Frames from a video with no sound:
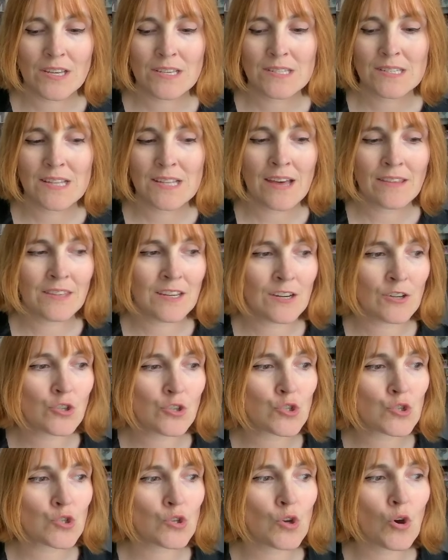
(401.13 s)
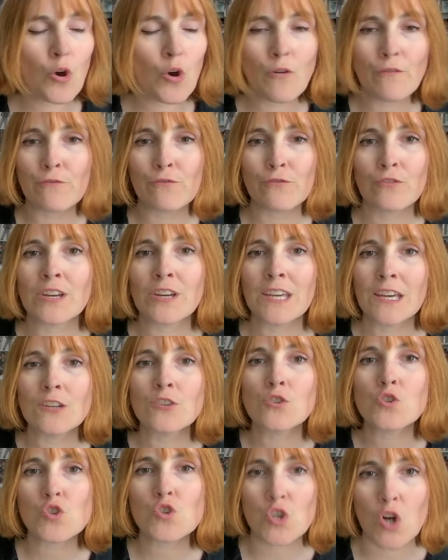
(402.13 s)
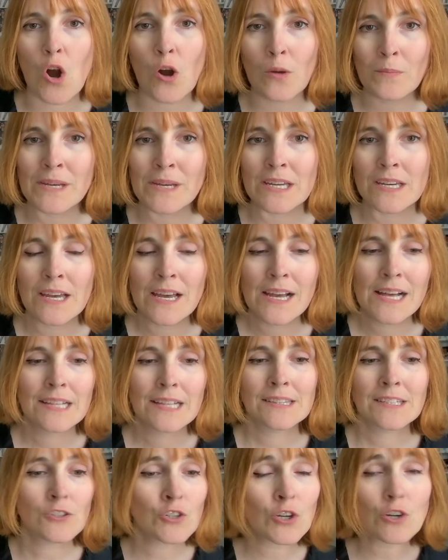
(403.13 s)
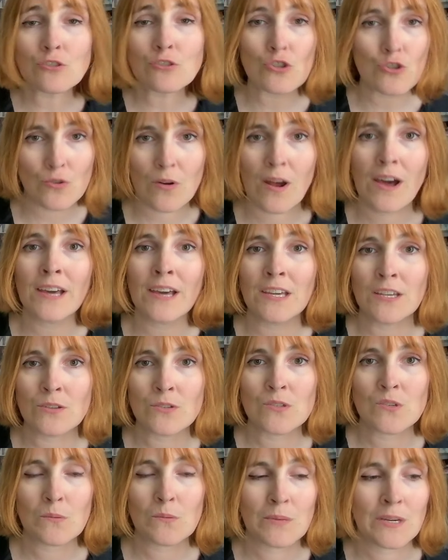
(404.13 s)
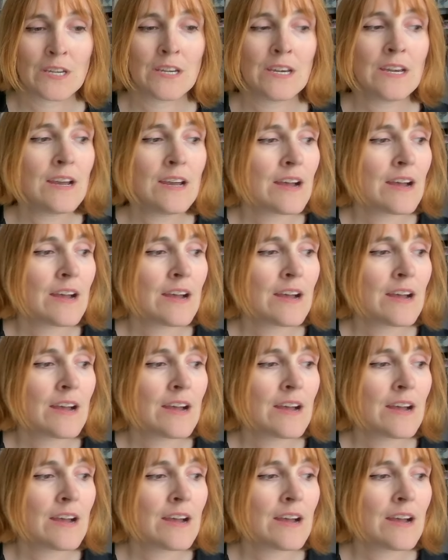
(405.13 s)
is that they're so freaking charming. They're not trying to be.